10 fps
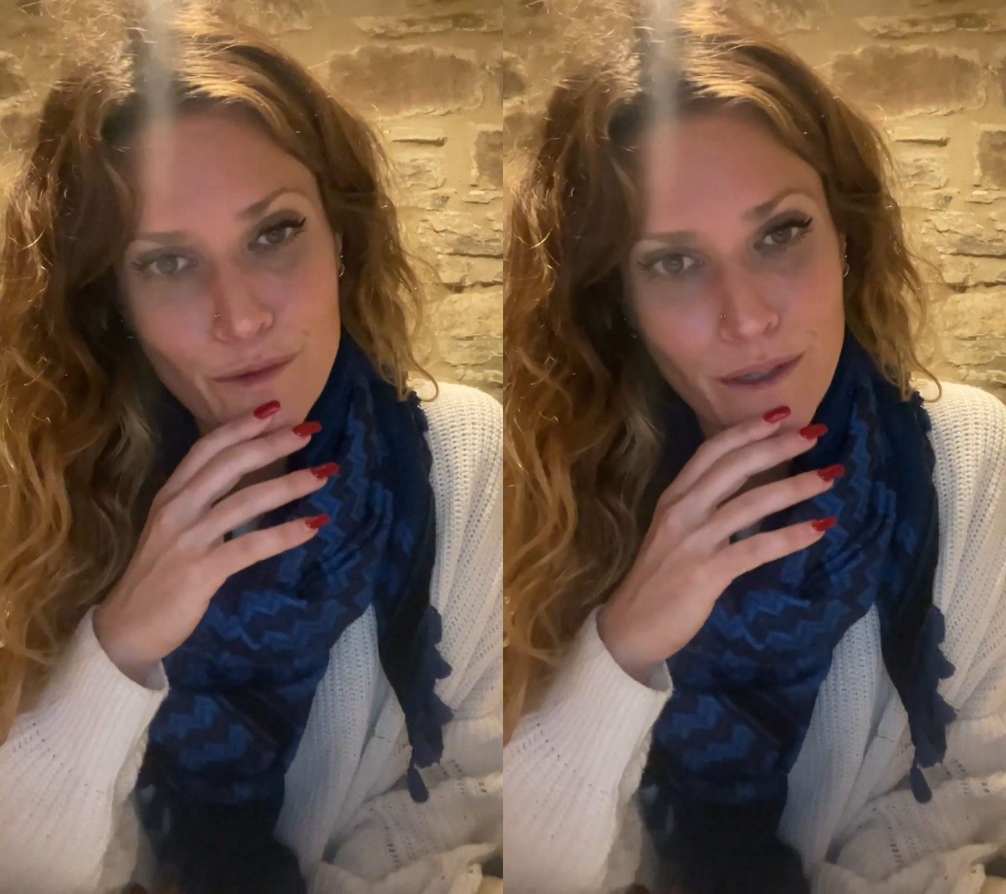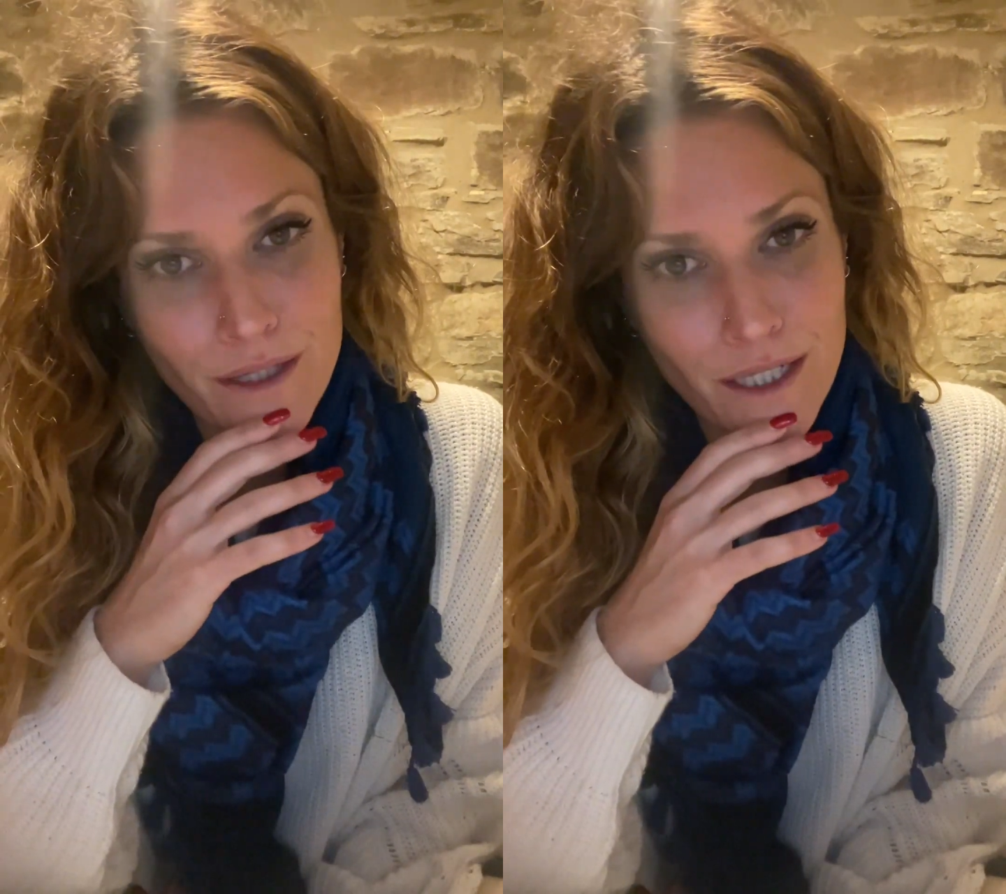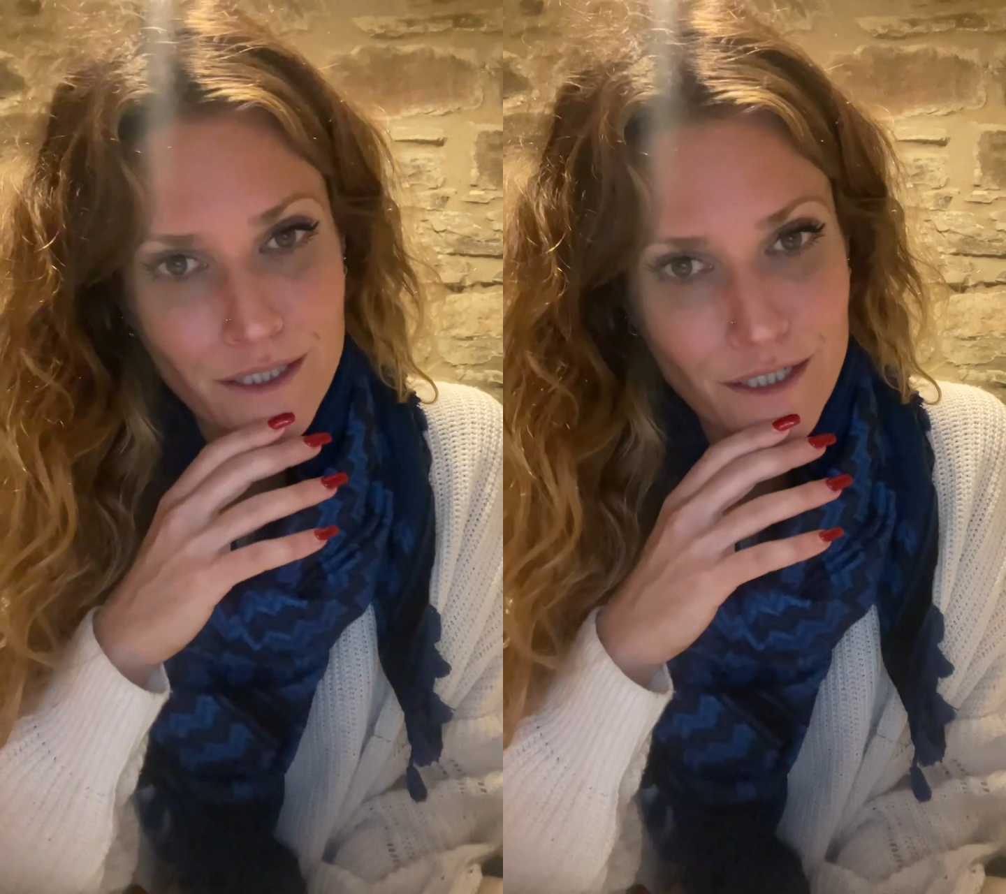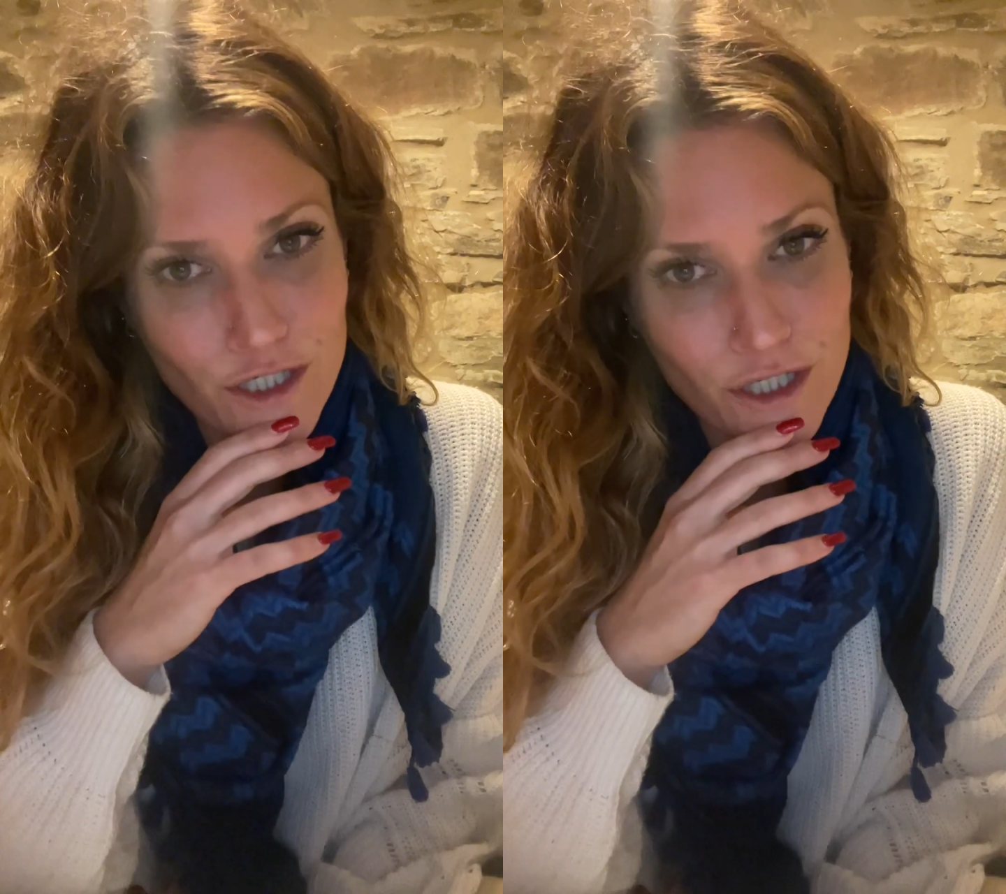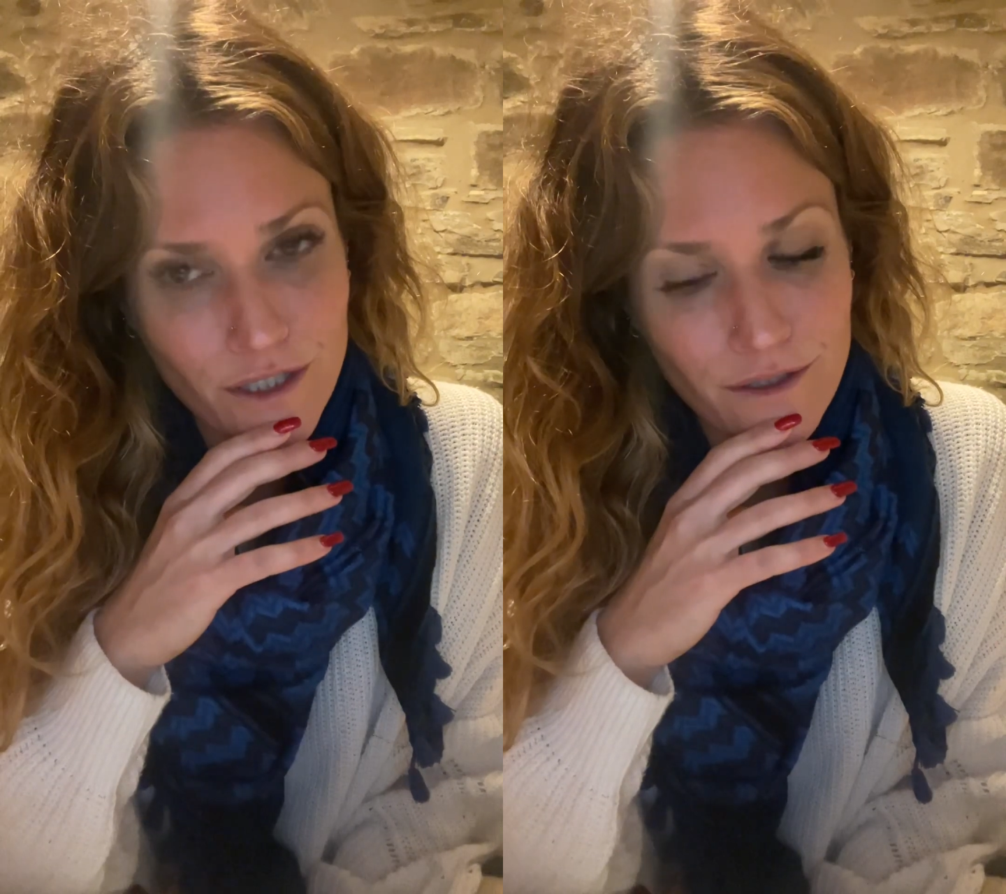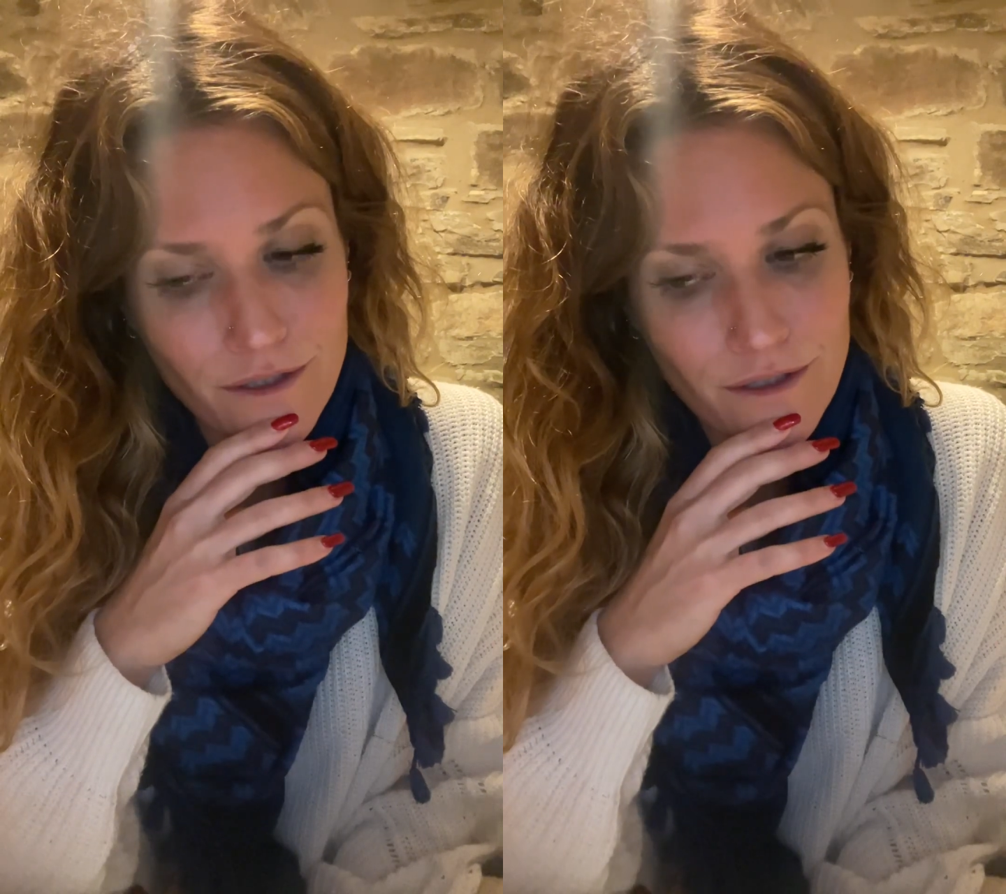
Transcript: you make that decision,